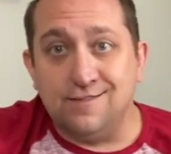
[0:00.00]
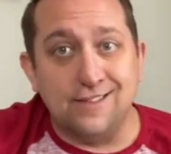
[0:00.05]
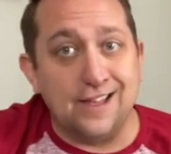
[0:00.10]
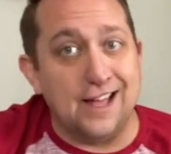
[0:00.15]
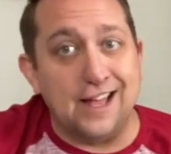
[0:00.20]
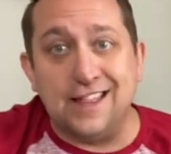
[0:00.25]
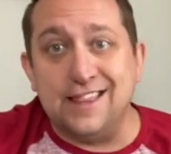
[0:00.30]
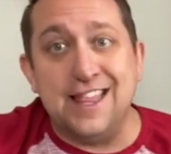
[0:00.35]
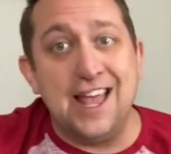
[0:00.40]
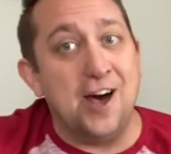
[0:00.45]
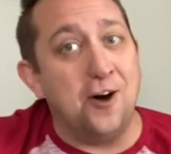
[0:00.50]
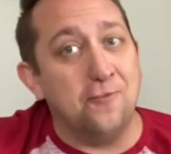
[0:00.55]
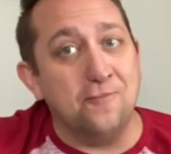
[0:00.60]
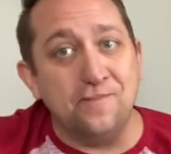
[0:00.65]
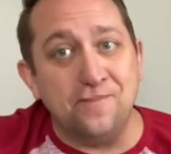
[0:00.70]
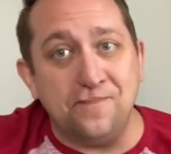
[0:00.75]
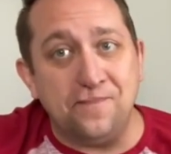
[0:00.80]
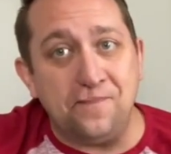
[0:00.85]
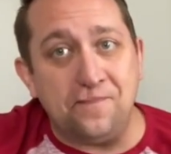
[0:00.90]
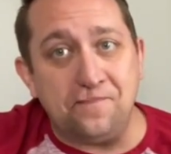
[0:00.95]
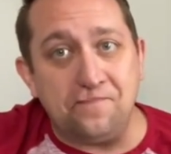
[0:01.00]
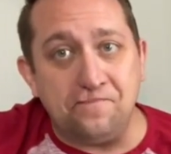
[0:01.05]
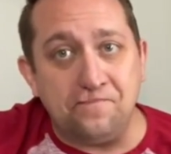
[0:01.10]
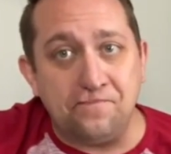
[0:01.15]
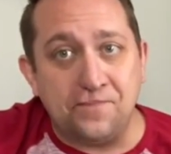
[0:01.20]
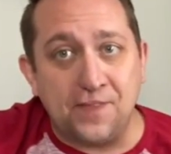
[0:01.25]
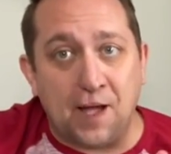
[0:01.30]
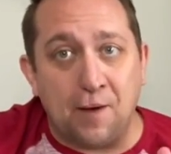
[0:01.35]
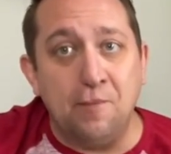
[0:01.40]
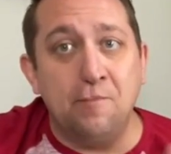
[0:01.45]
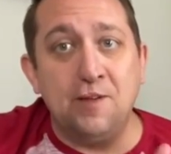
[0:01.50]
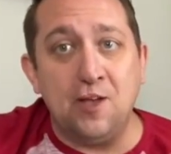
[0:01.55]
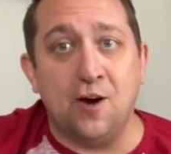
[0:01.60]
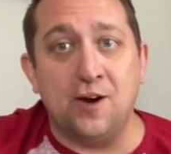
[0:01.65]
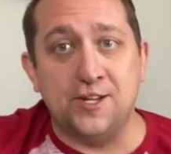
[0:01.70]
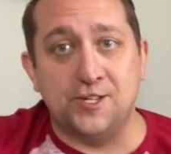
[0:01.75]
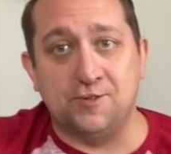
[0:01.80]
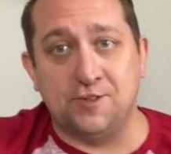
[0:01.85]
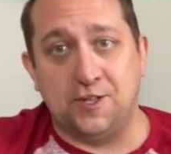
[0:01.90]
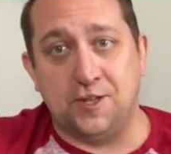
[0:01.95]
Uh, now, I'm going to be
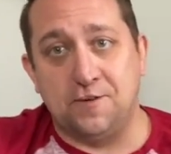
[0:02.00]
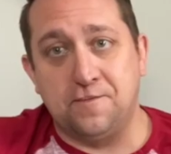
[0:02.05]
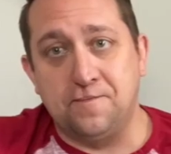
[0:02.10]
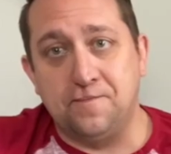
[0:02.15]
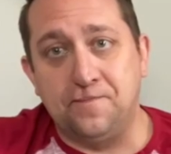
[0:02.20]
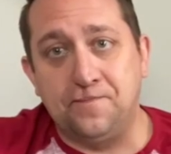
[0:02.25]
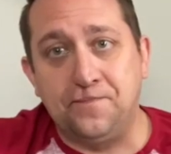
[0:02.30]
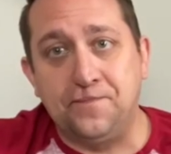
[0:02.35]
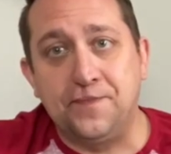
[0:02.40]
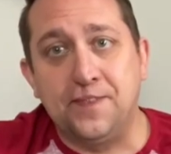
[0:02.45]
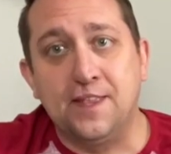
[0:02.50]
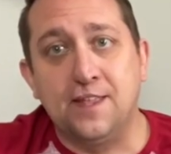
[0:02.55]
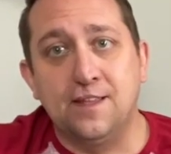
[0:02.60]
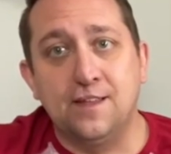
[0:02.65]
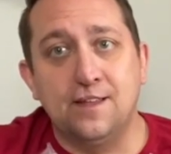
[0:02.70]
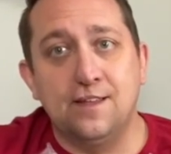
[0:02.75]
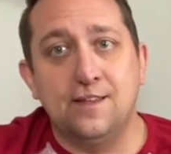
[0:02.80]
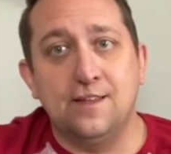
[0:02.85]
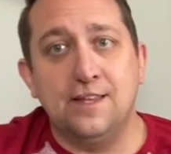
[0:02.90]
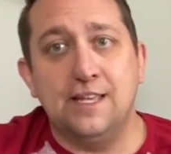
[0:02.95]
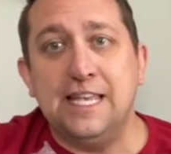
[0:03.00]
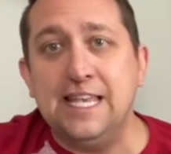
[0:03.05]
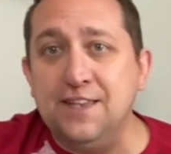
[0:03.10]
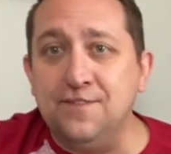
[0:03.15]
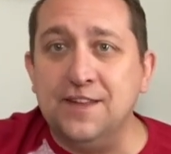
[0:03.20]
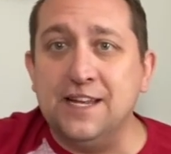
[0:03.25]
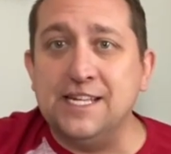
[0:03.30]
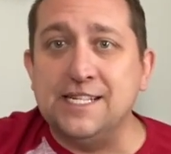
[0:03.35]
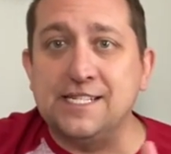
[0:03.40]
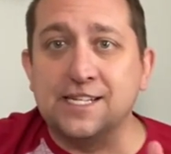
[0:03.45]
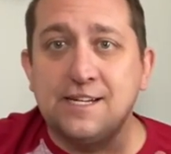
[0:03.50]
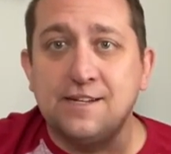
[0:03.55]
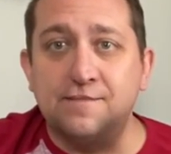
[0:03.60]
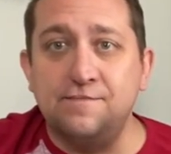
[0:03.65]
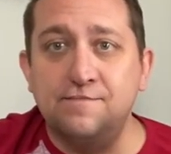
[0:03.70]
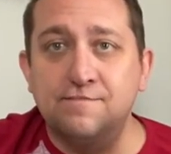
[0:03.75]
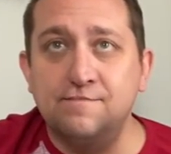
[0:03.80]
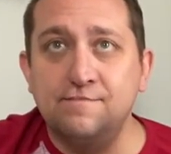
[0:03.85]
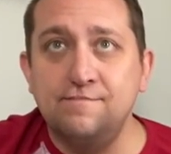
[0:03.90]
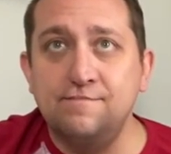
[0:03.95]
honest with you. Even as
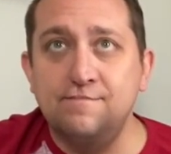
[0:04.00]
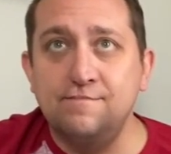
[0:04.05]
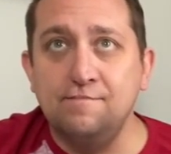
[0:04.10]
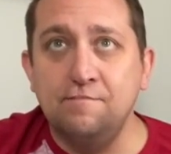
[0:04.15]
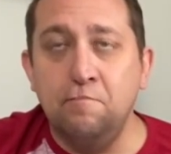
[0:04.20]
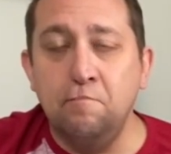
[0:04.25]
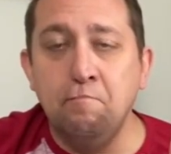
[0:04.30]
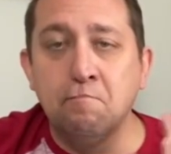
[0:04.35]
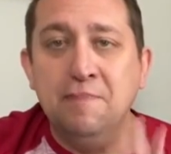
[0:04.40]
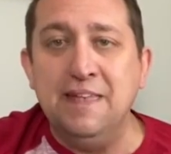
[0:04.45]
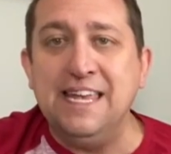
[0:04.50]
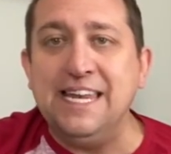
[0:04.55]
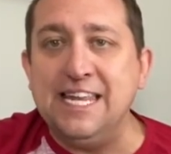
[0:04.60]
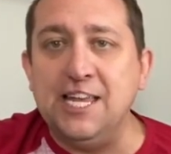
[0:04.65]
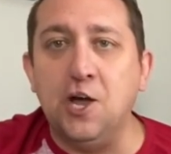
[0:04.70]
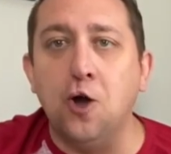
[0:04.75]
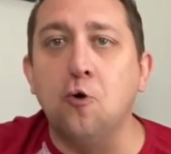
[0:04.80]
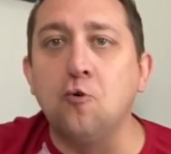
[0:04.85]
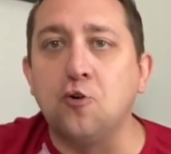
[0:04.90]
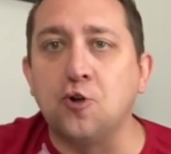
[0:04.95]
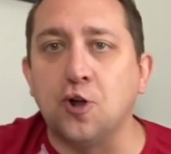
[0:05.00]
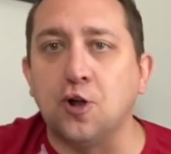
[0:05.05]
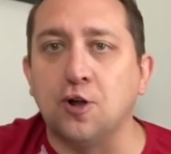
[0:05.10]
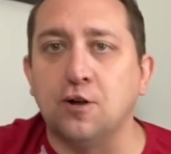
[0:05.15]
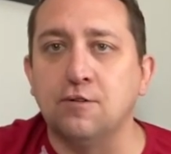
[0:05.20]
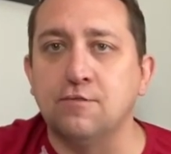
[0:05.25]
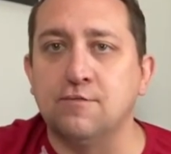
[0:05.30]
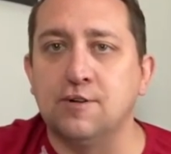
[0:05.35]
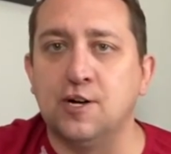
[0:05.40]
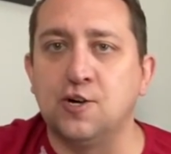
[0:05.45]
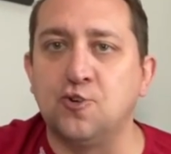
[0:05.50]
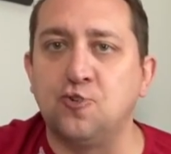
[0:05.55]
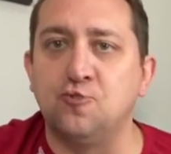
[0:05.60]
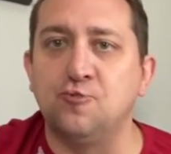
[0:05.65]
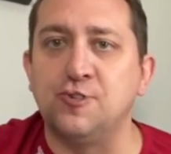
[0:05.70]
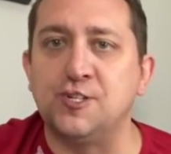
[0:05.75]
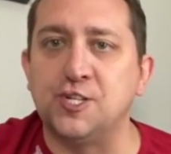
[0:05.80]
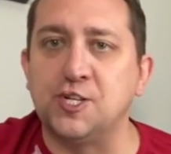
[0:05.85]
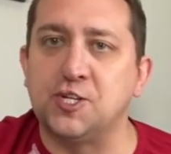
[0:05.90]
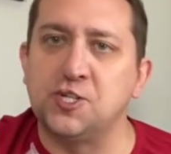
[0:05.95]
a mediocre
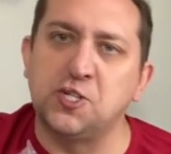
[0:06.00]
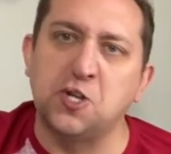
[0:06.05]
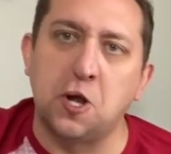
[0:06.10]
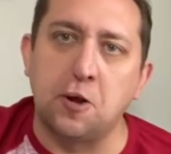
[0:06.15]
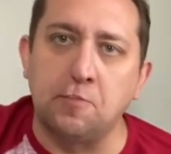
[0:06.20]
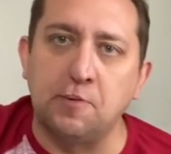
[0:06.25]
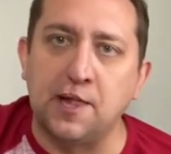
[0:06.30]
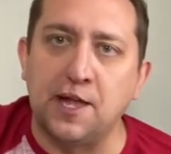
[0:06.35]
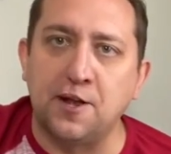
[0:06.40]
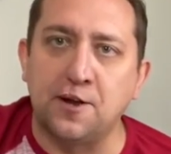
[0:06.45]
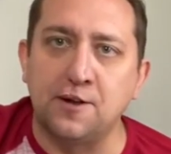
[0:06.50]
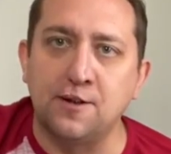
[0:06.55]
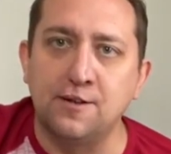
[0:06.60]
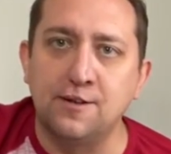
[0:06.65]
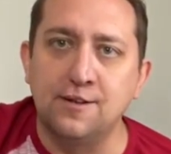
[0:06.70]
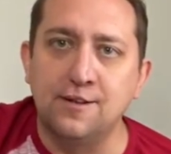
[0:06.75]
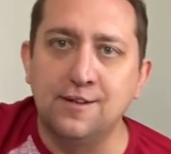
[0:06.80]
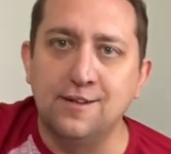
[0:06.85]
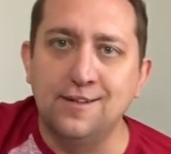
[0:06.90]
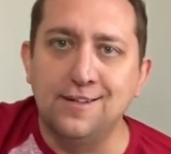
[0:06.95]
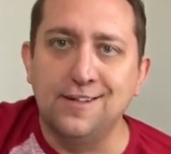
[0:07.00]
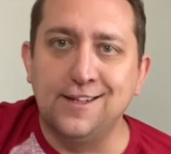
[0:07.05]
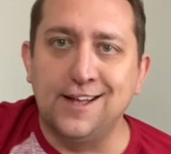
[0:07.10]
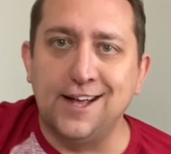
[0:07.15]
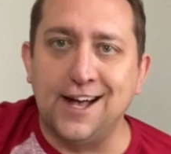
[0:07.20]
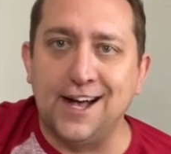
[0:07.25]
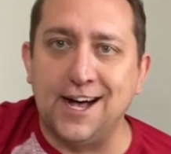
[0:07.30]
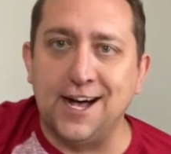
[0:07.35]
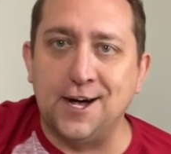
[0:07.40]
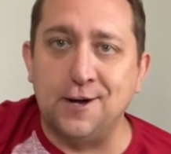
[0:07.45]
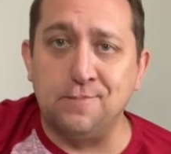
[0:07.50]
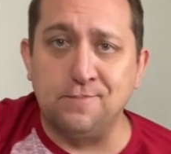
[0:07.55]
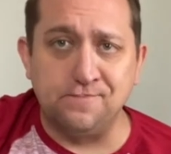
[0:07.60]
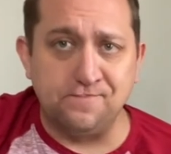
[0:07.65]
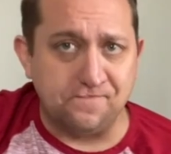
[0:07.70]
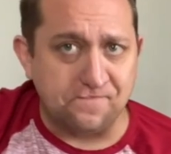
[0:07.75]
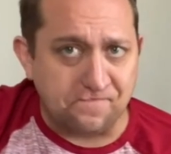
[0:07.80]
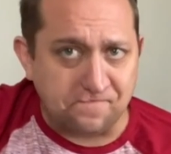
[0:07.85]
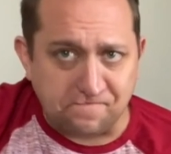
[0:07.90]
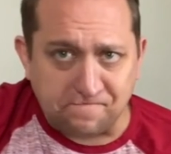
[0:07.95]
acoustic guitar player,
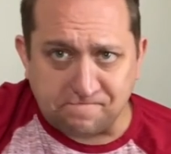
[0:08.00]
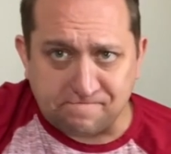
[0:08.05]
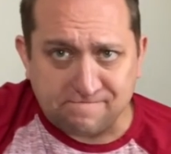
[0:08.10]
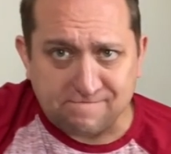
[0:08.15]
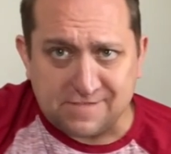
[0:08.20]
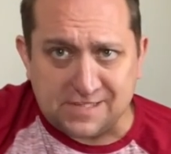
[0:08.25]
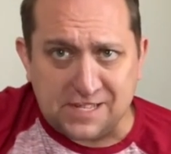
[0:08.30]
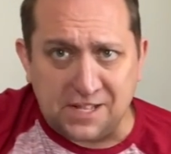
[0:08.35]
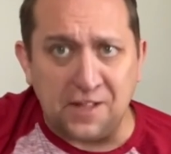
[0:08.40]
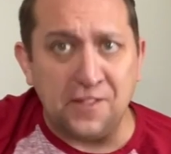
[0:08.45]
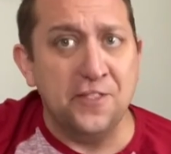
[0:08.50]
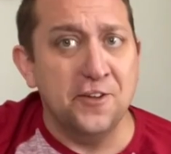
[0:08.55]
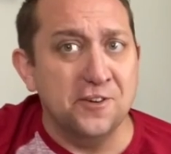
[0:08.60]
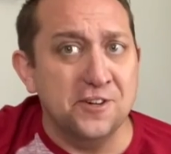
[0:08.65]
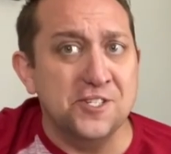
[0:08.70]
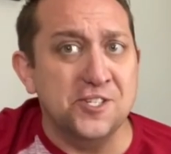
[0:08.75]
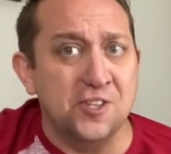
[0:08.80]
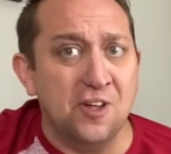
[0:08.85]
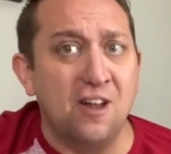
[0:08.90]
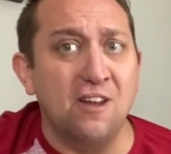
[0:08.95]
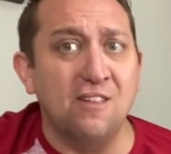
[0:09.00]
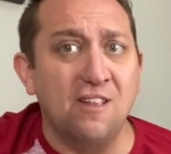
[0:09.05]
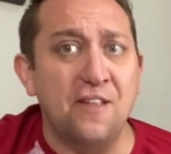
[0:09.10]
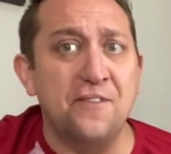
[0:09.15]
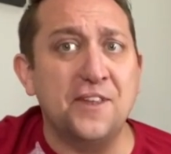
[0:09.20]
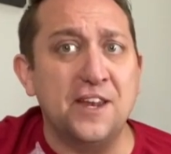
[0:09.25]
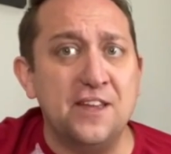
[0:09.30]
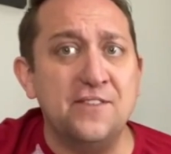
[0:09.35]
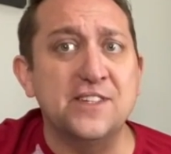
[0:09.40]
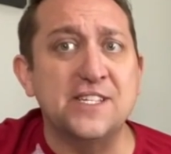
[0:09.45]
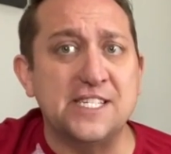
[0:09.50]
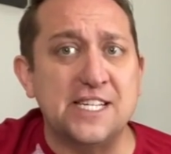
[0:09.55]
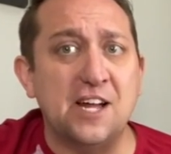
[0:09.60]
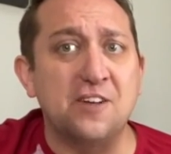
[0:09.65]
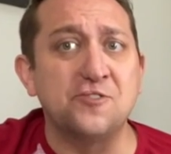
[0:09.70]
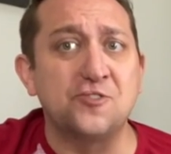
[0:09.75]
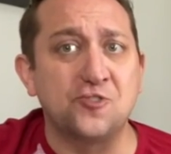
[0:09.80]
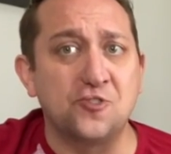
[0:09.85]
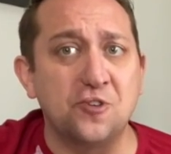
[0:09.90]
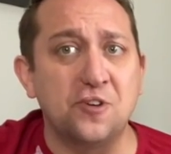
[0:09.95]
Um, there's not a lot that even
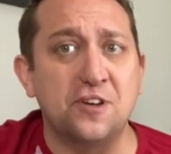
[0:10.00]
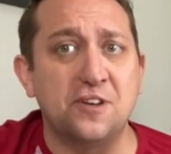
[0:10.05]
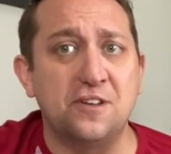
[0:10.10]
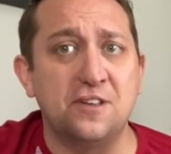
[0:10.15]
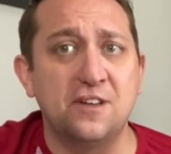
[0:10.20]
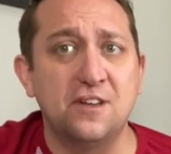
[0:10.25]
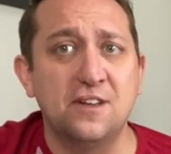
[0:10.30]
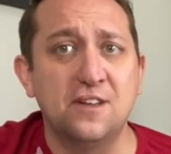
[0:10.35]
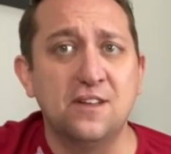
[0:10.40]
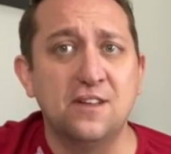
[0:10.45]
sounds good